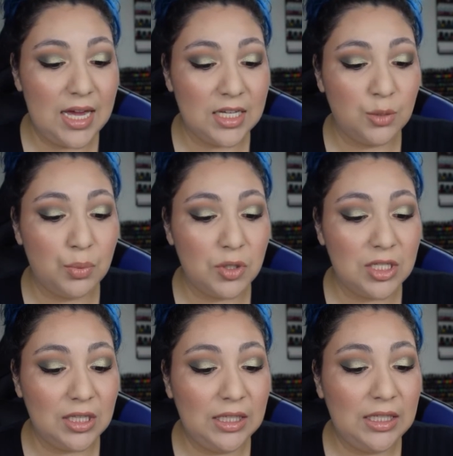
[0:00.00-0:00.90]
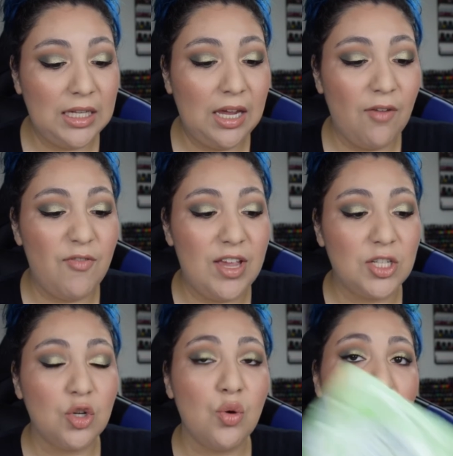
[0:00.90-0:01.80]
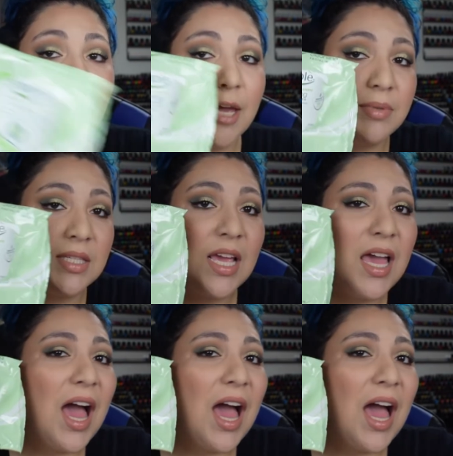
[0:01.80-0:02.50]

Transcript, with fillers: Experts Cleaning Facial Wipes.